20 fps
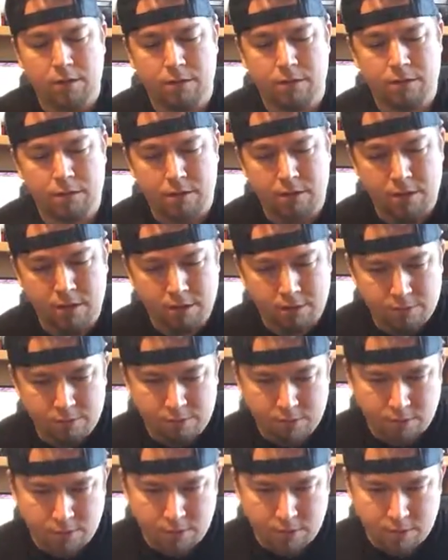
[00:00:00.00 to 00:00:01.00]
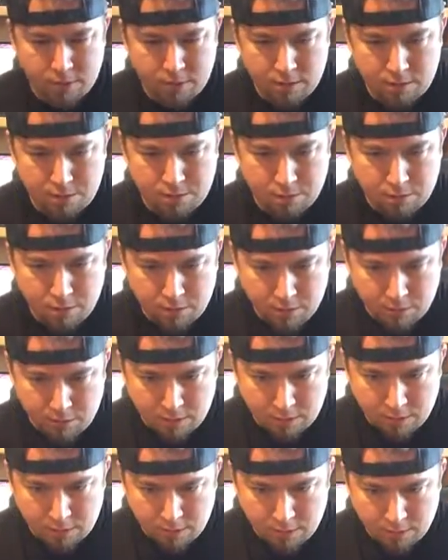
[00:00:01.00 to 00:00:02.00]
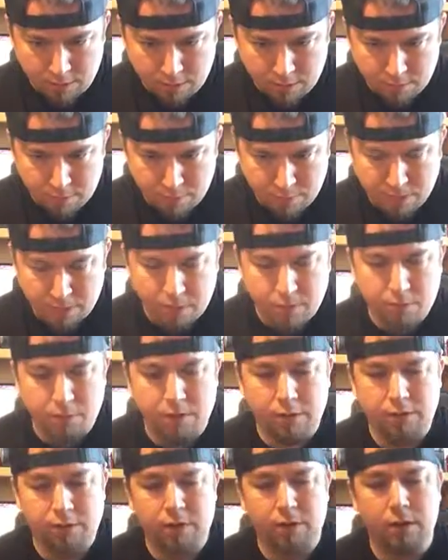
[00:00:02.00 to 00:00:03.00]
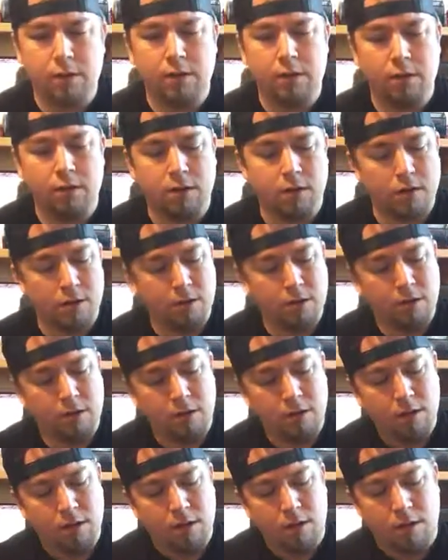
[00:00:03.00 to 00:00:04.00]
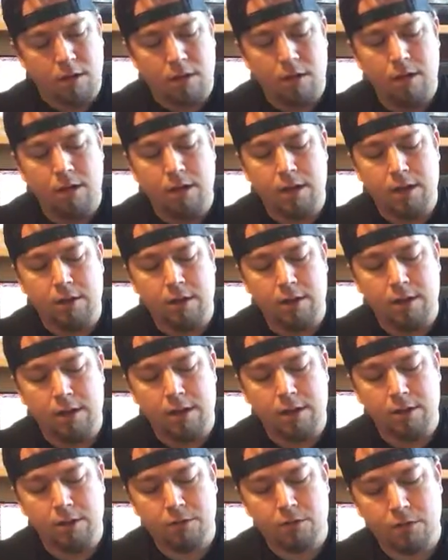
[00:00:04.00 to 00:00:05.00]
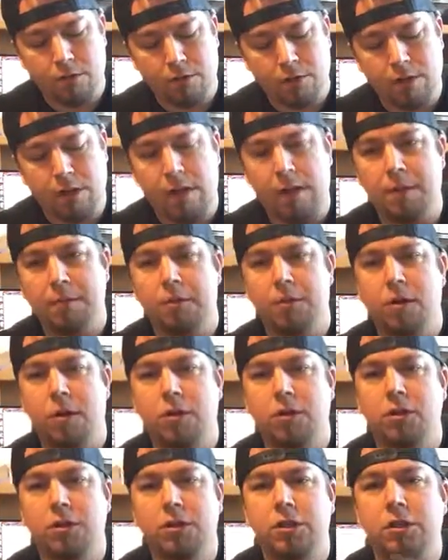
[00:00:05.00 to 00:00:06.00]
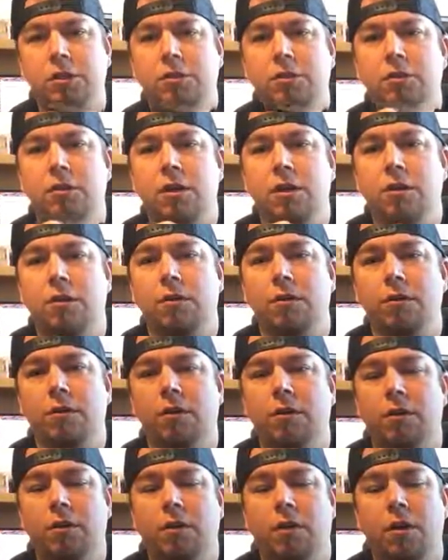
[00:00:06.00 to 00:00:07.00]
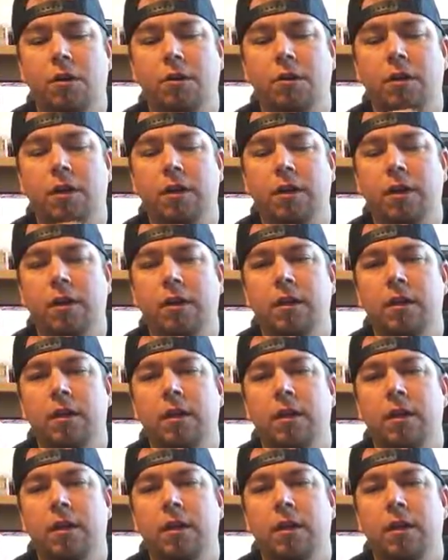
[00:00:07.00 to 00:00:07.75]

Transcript: let's see, did I screw that up? Okay, right here's a micro SD card. Oh yeah, right here's where your game cartridges go in.